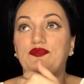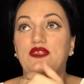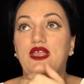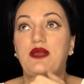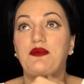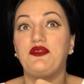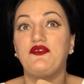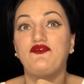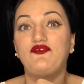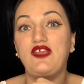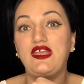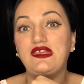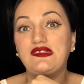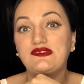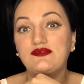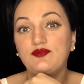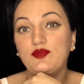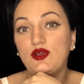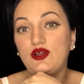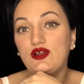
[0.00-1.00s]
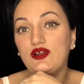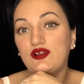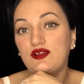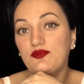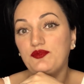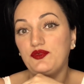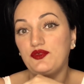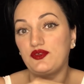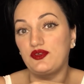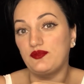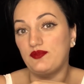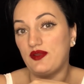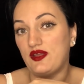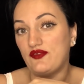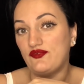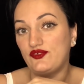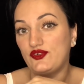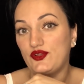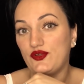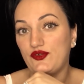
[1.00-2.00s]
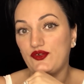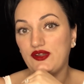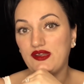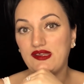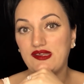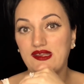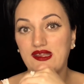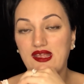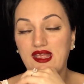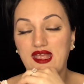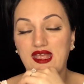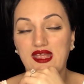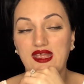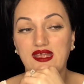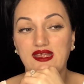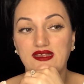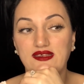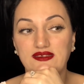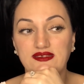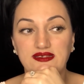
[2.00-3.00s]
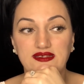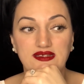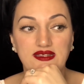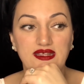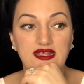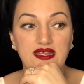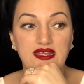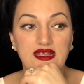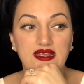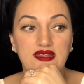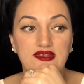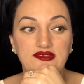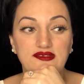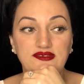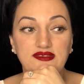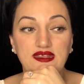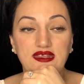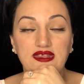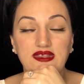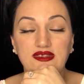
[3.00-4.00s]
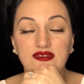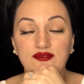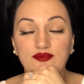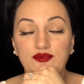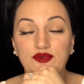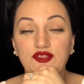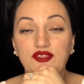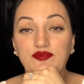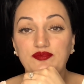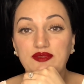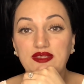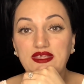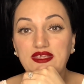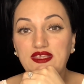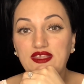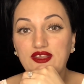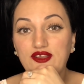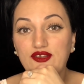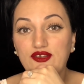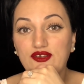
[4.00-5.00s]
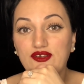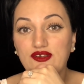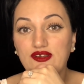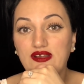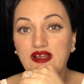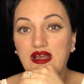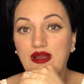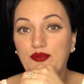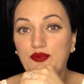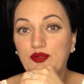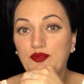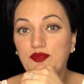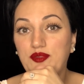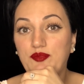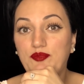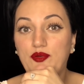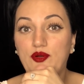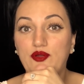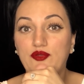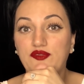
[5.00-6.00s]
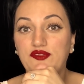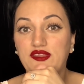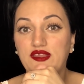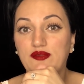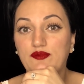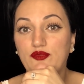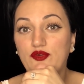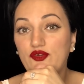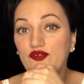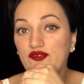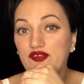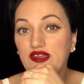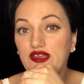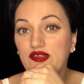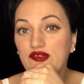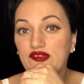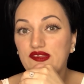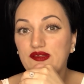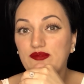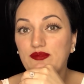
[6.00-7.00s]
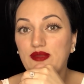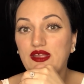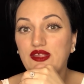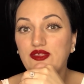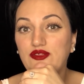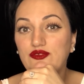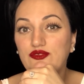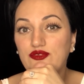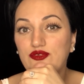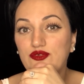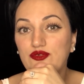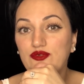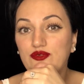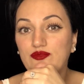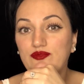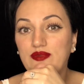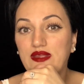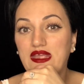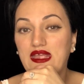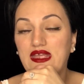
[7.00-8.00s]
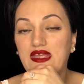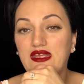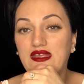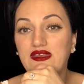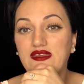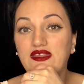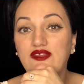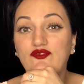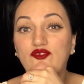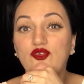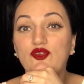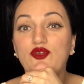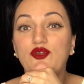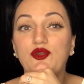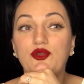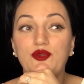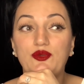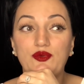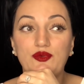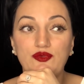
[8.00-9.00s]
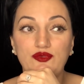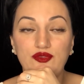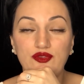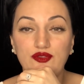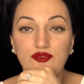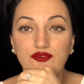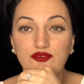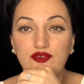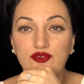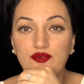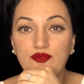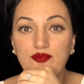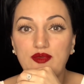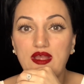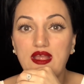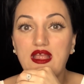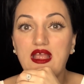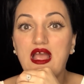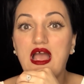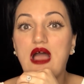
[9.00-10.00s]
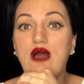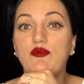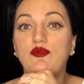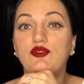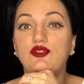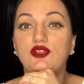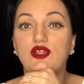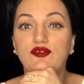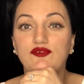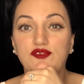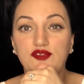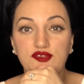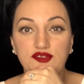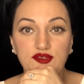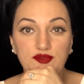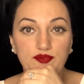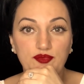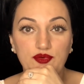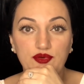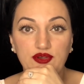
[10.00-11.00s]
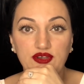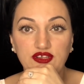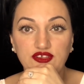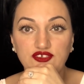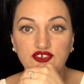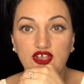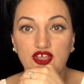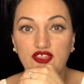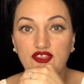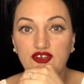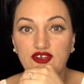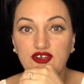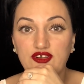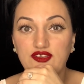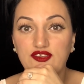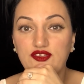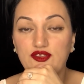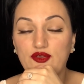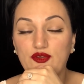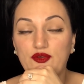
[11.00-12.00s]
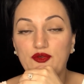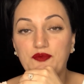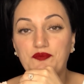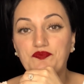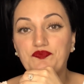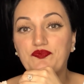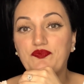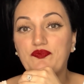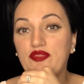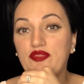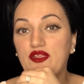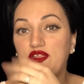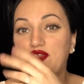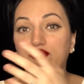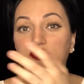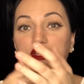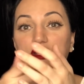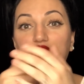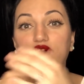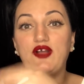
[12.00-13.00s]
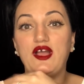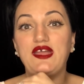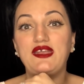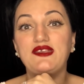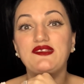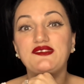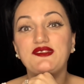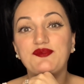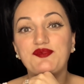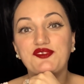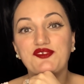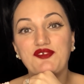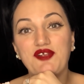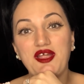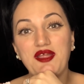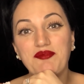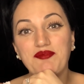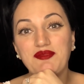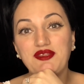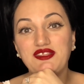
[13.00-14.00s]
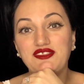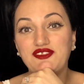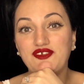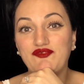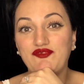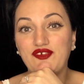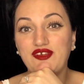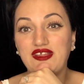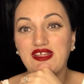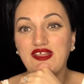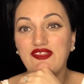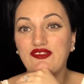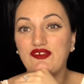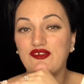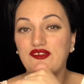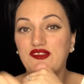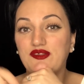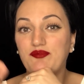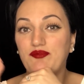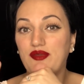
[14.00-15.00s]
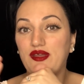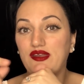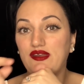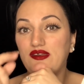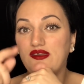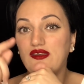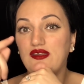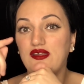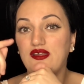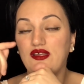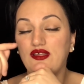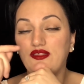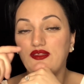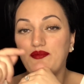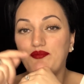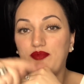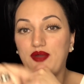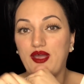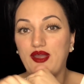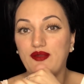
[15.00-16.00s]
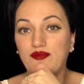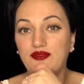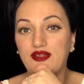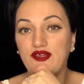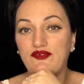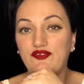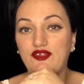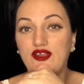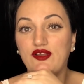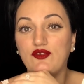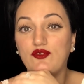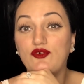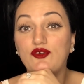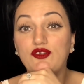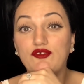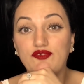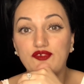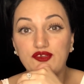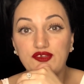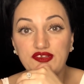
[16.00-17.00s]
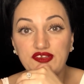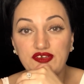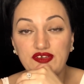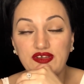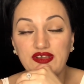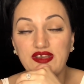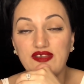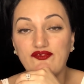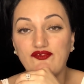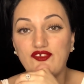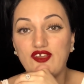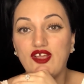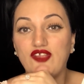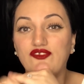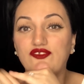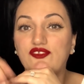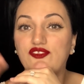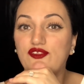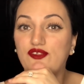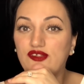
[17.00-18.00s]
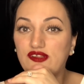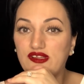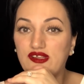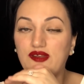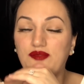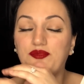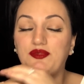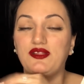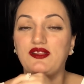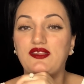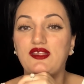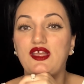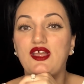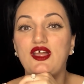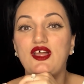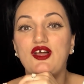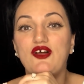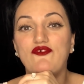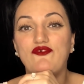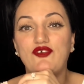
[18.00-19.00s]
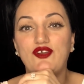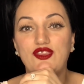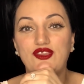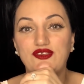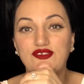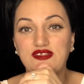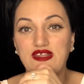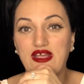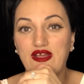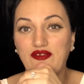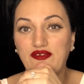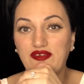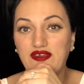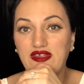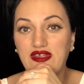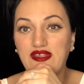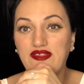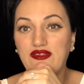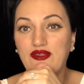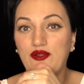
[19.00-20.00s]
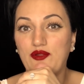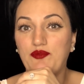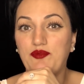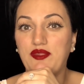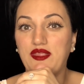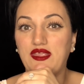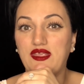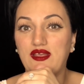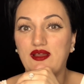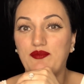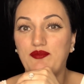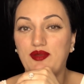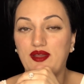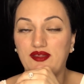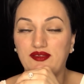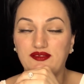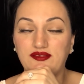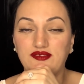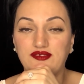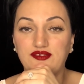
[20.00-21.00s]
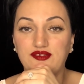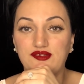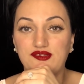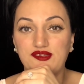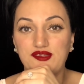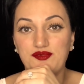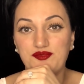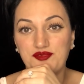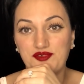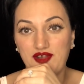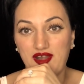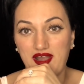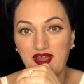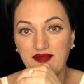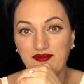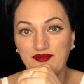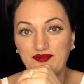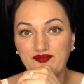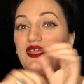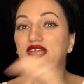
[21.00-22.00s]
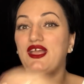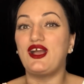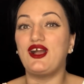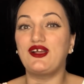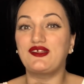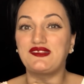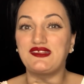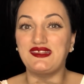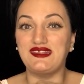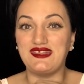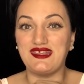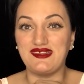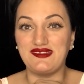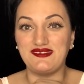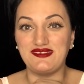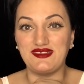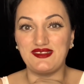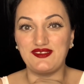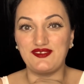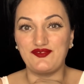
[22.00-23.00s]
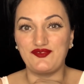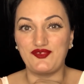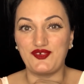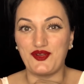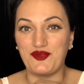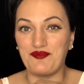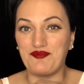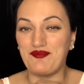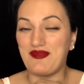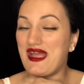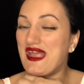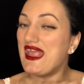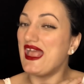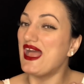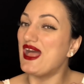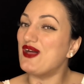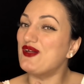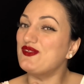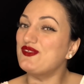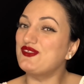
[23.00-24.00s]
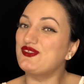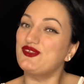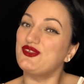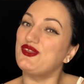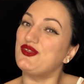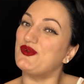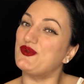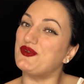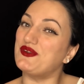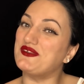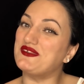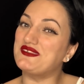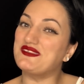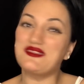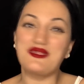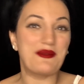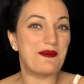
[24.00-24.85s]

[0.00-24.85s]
I'm in Facebook, Beauty by Florije, and stay with me here. I will be posting more videos in my YouTube, and if you're new to YouTube, I would love to support each other. So you can go ahead and subscribe me. Don't forget there's a button on the bottom left hand corner of your screen. If not, just look a little bit further down and there will be a button to subscribe. Hey, hugs and kisses from my house to yours.